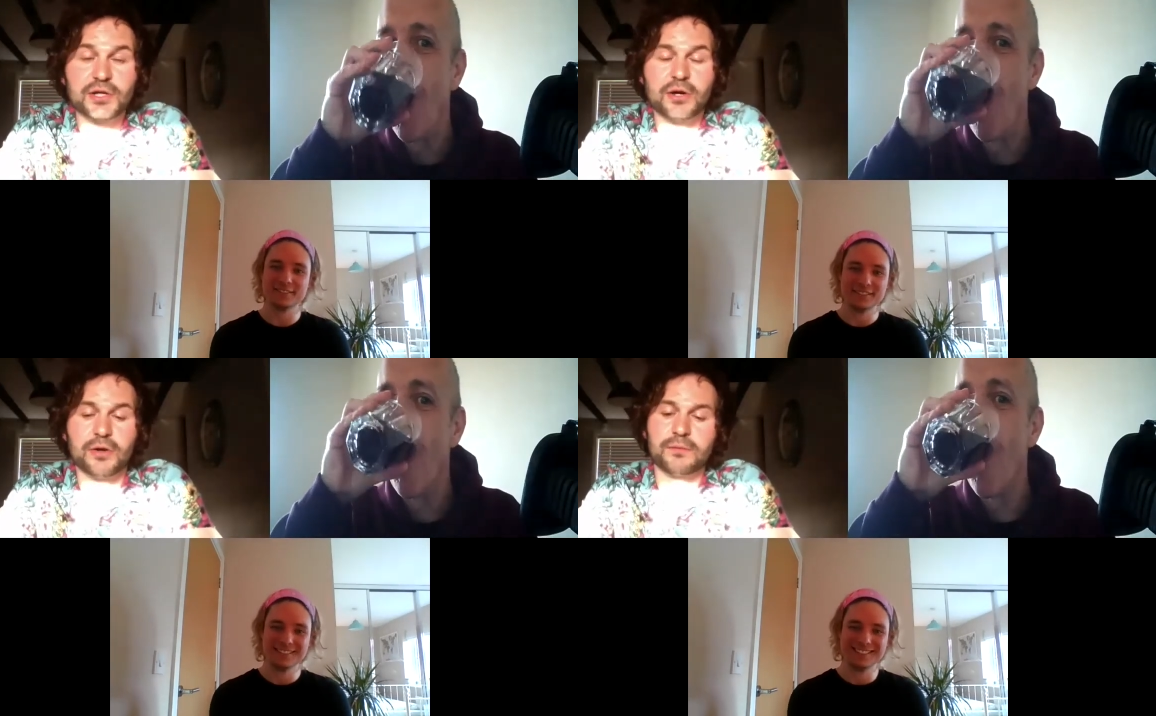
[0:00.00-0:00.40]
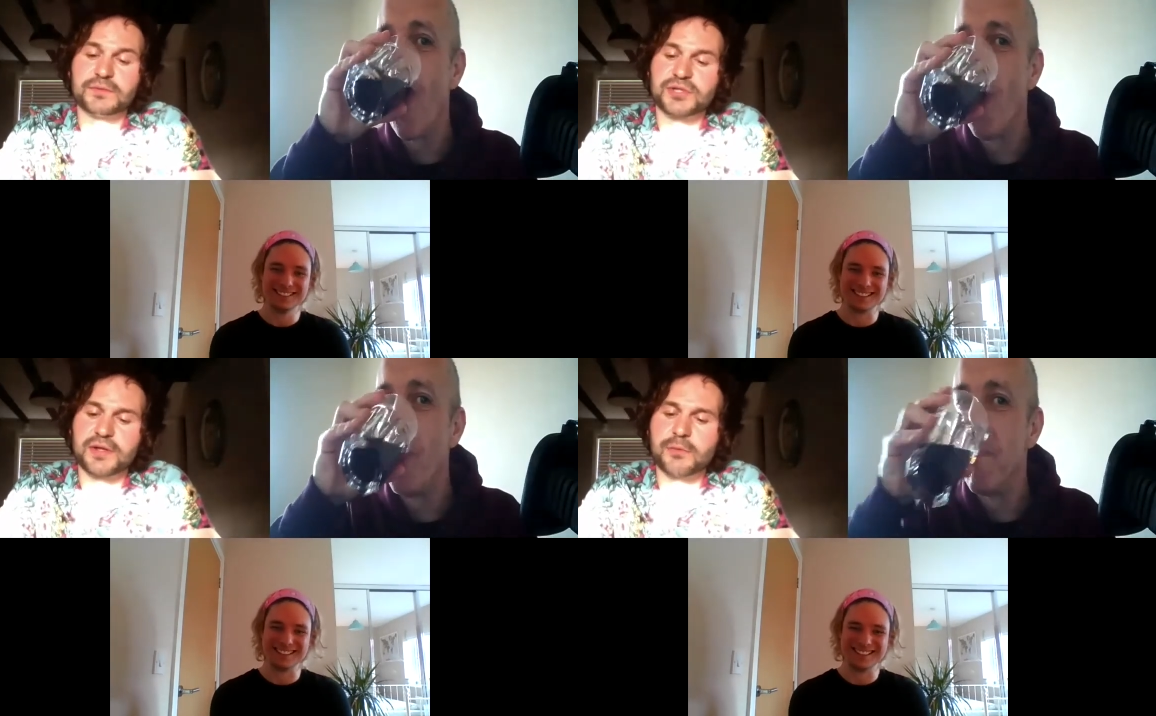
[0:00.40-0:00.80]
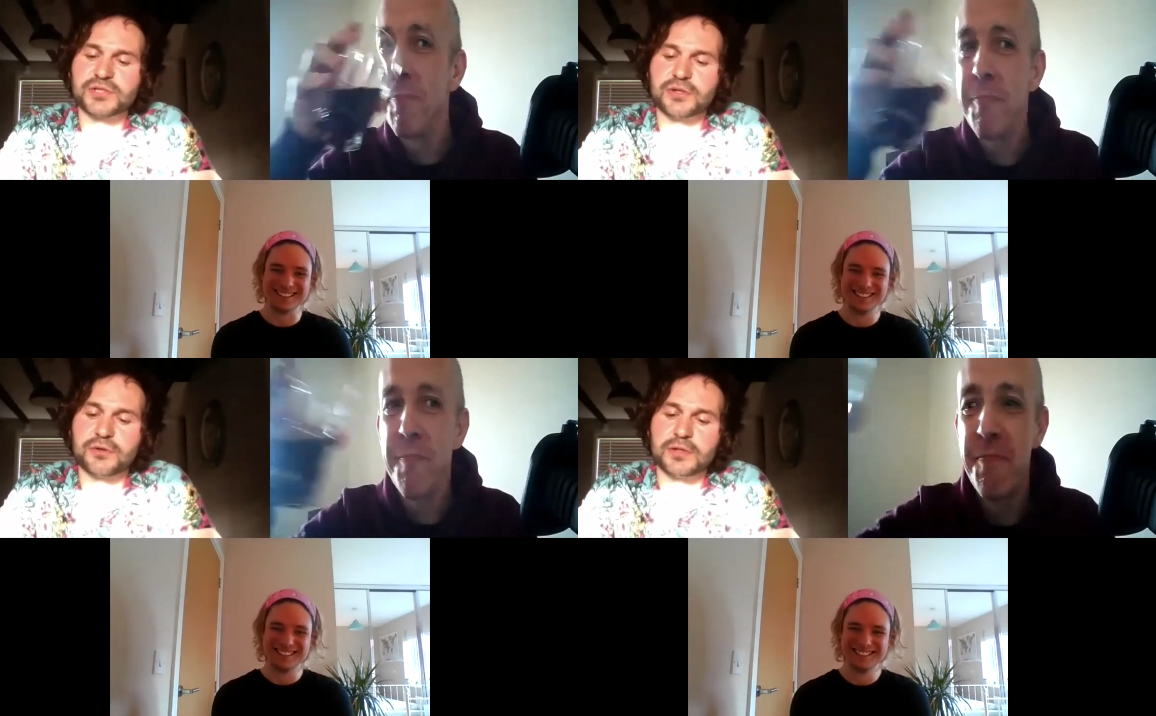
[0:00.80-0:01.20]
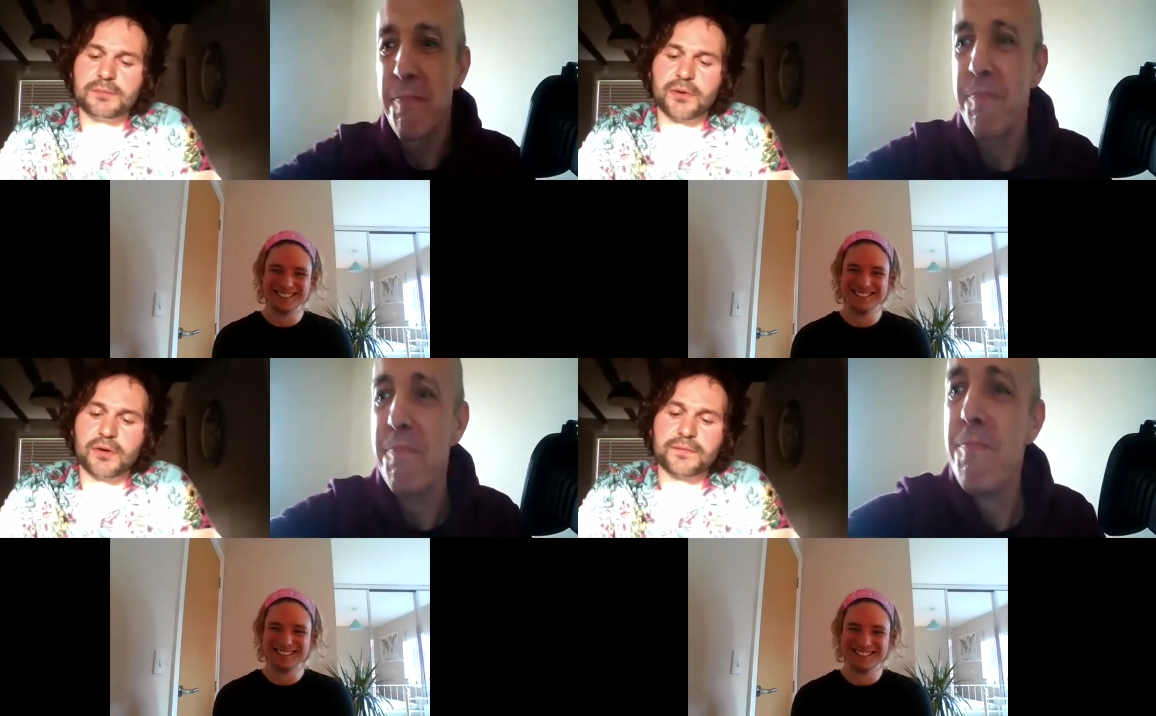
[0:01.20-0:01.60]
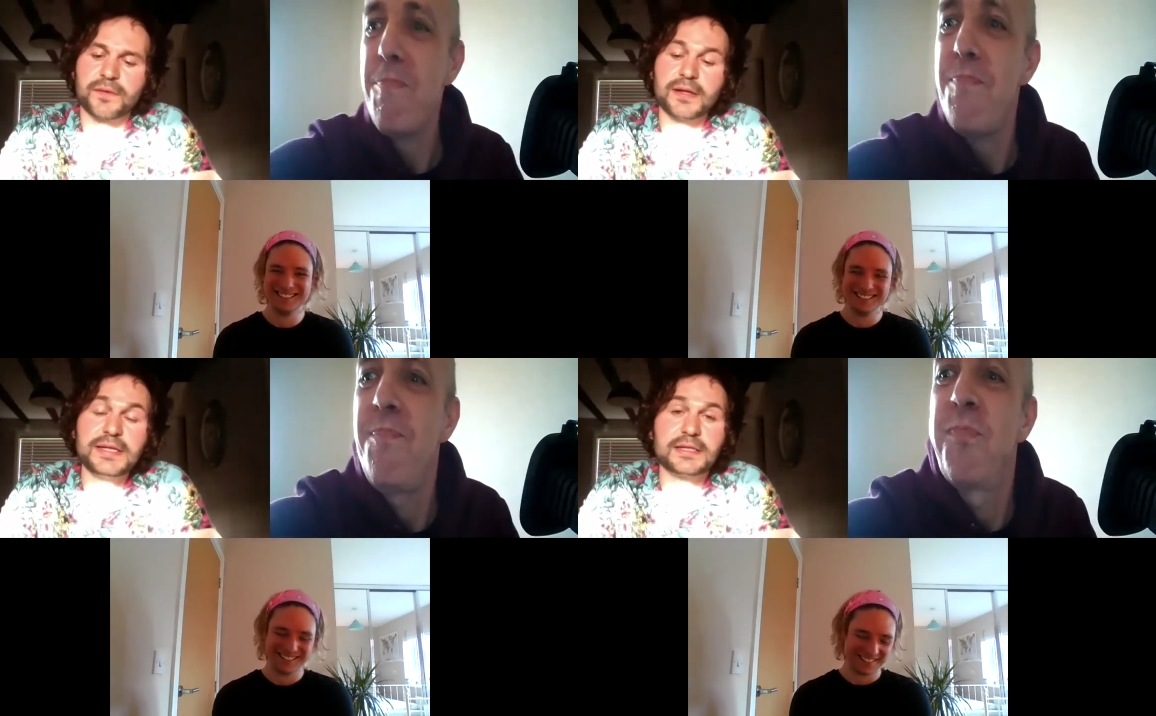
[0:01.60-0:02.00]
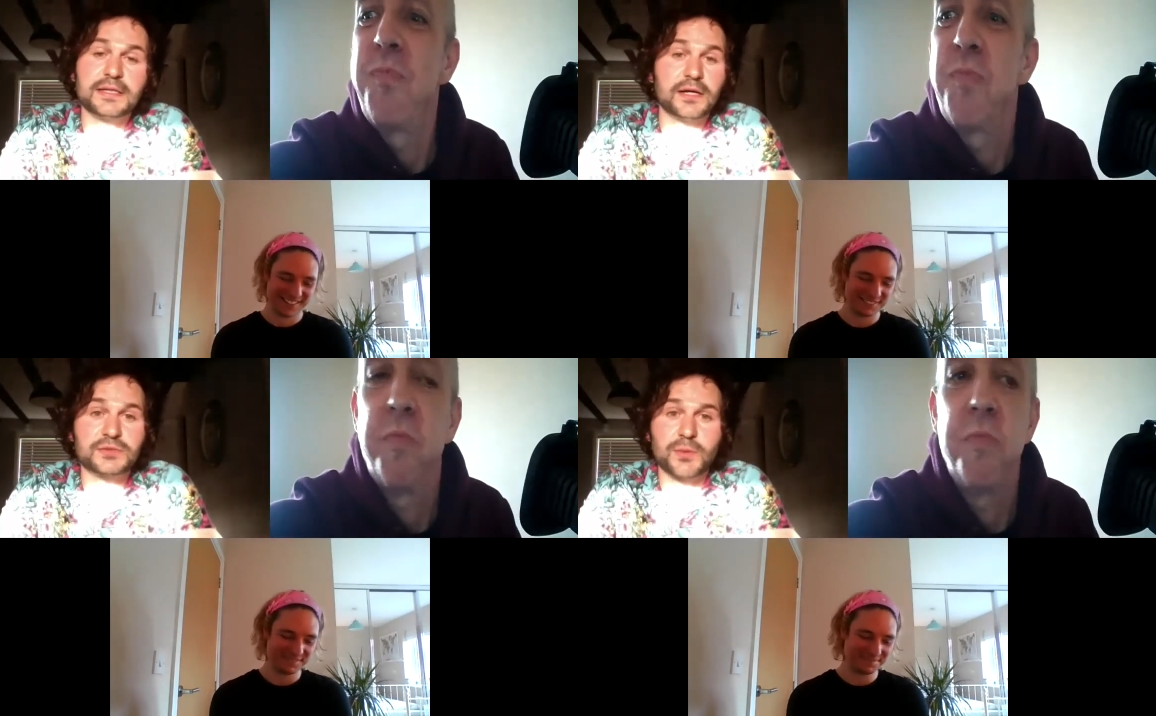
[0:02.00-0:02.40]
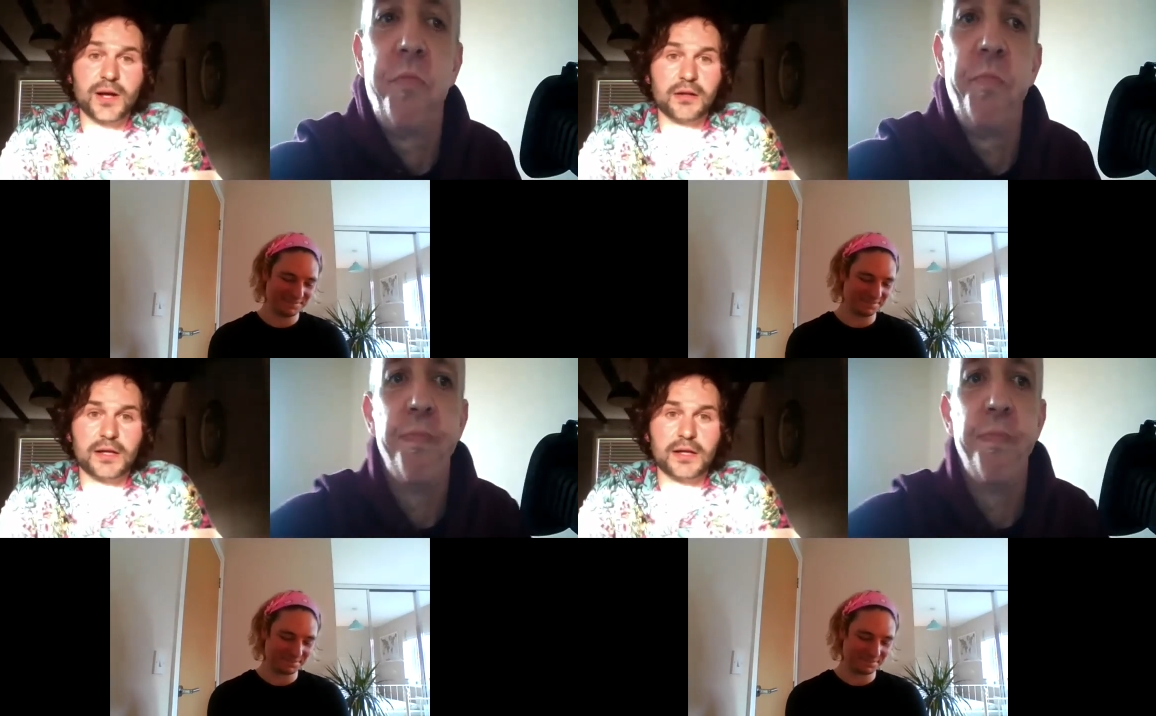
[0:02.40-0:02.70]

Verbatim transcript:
Speaker 1: So, so that was annoying, but the league as well.